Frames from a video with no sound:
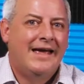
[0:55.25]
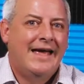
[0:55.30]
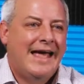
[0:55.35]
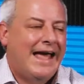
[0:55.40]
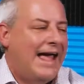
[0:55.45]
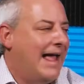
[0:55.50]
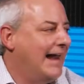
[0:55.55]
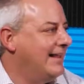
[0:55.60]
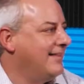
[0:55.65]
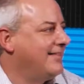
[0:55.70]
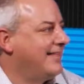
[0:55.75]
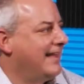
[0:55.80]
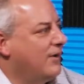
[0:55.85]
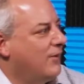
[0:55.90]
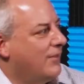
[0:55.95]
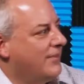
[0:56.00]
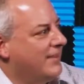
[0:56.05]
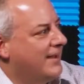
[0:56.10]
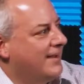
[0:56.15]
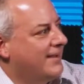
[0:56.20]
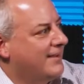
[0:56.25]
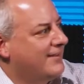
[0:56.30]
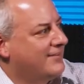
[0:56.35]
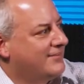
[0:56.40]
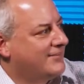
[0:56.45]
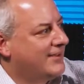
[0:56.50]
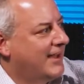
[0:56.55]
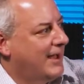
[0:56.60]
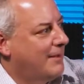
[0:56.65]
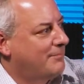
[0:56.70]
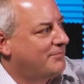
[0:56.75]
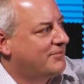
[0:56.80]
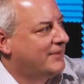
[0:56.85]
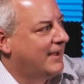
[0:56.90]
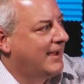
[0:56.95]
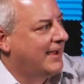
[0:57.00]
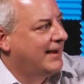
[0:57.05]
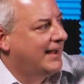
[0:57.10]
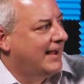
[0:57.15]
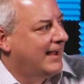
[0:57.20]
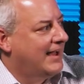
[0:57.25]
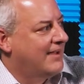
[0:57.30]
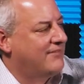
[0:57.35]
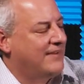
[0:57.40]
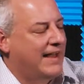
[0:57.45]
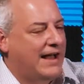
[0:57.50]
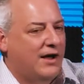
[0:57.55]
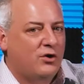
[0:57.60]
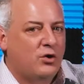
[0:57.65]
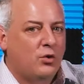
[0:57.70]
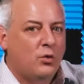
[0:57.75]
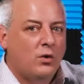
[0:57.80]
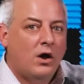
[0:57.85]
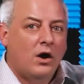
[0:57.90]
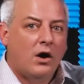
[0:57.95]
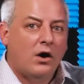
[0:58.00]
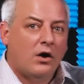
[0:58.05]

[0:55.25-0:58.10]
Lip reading: Anything on the top side, high value,